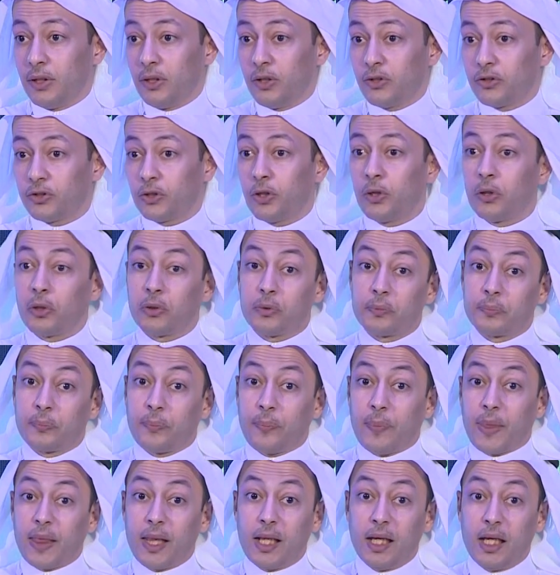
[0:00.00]

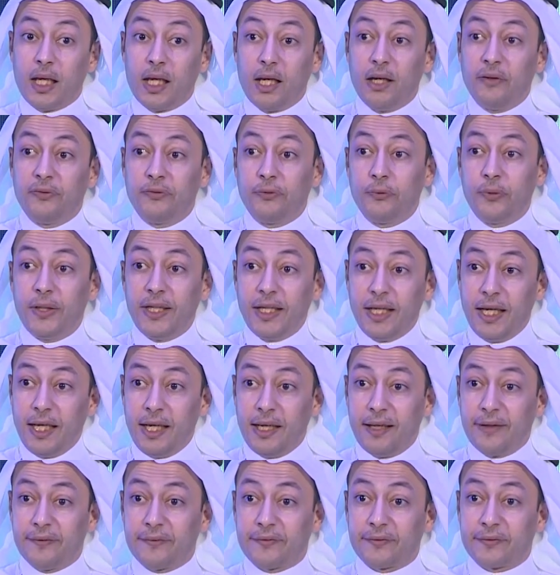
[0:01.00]
So, if we
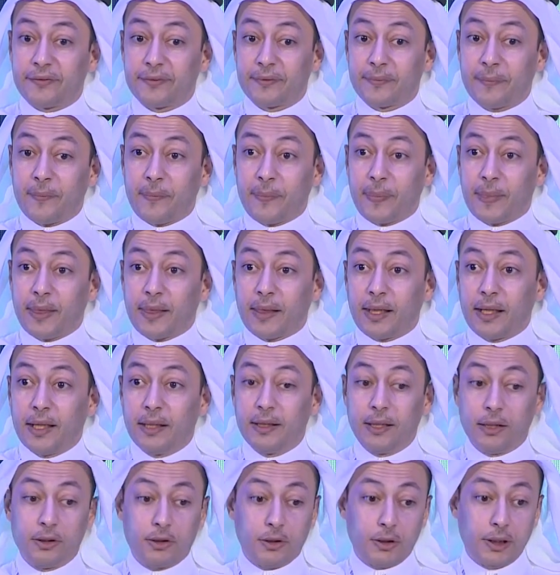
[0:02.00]
have
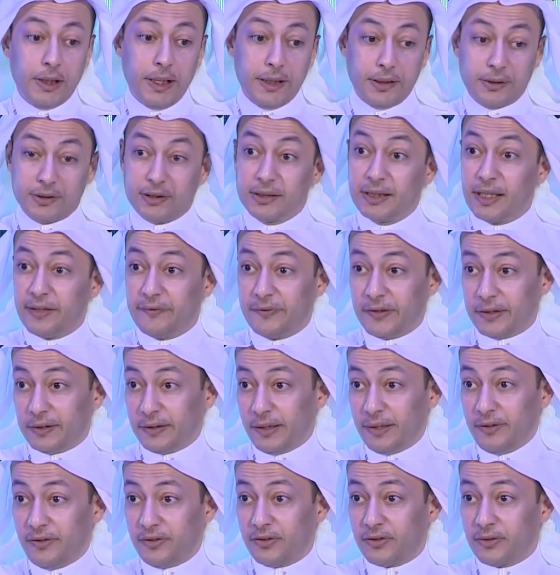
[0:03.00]
the correct
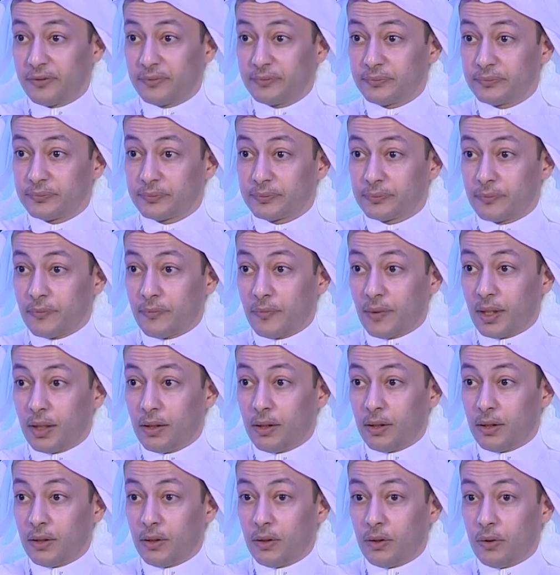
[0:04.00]
governance,
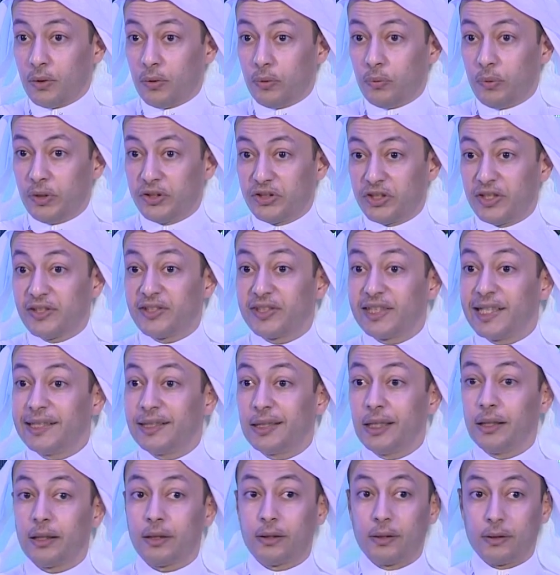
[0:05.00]
which is
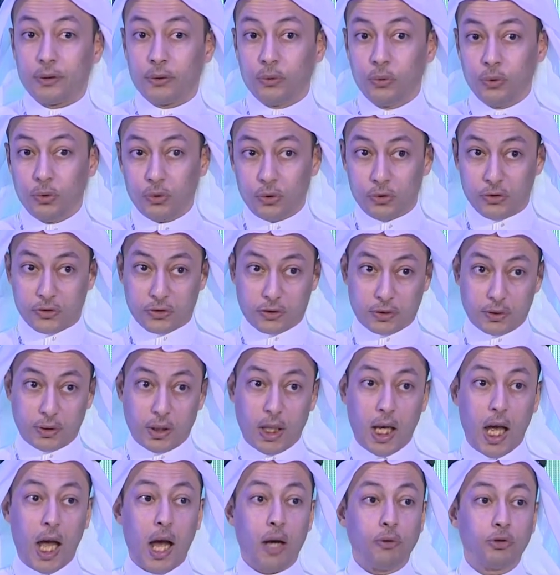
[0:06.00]
setting the
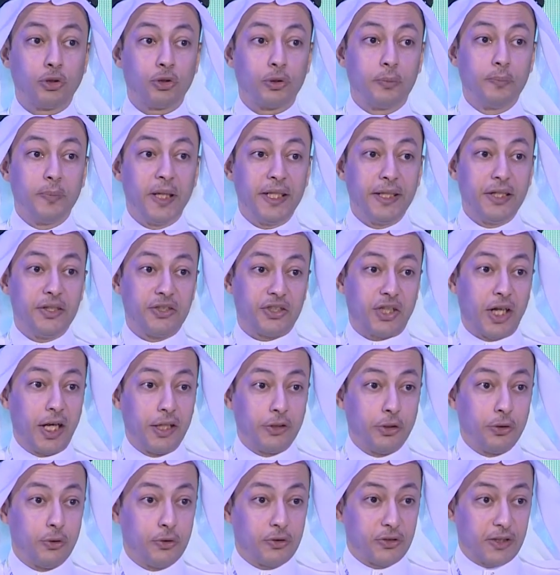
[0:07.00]
rules how to manage
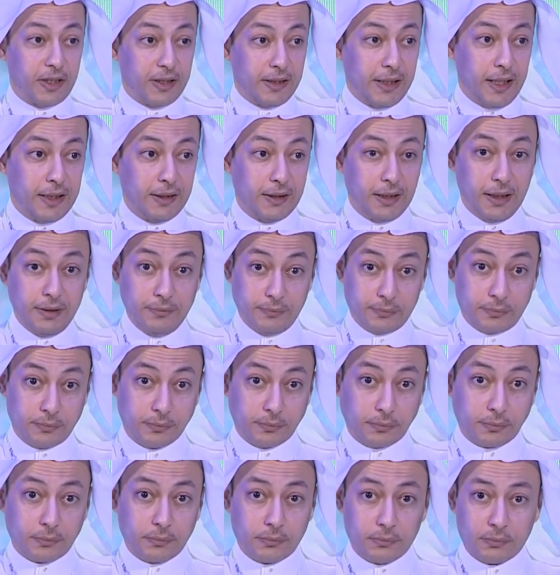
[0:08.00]
and use the
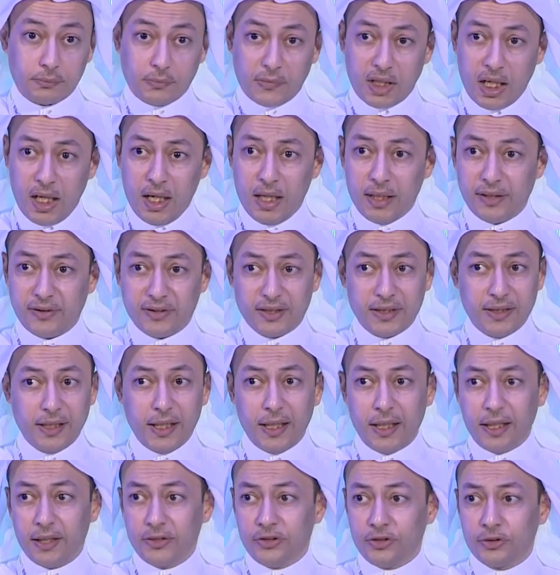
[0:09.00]
data,
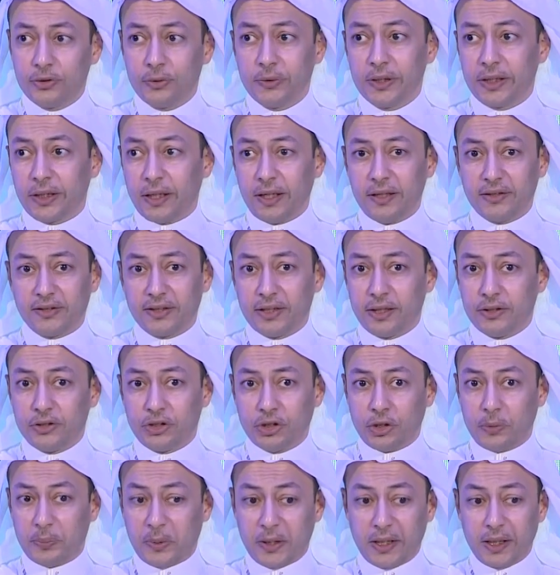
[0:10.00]
Sadaya is doing an
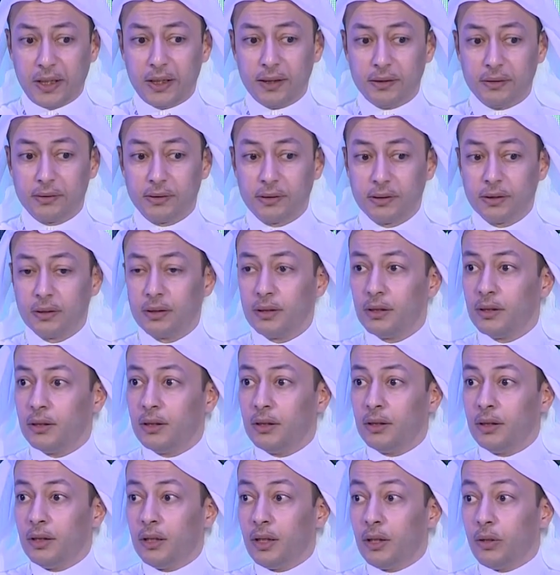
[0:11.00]
excellent job here,
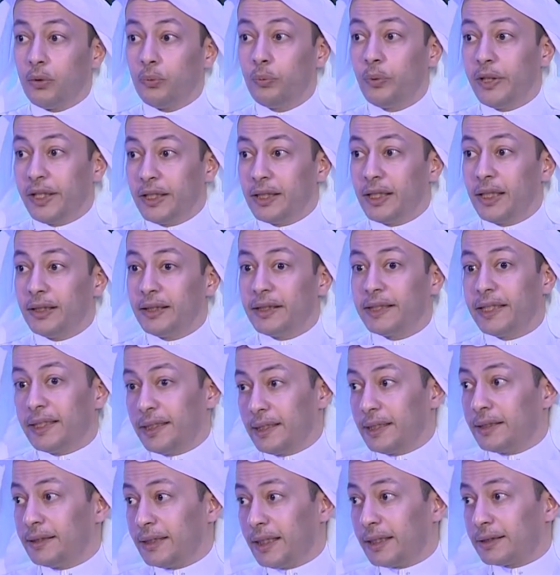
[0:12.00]
we can
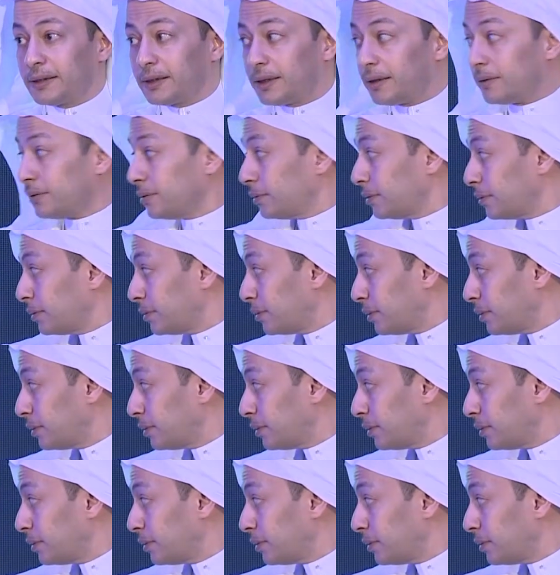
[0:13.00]
get the data.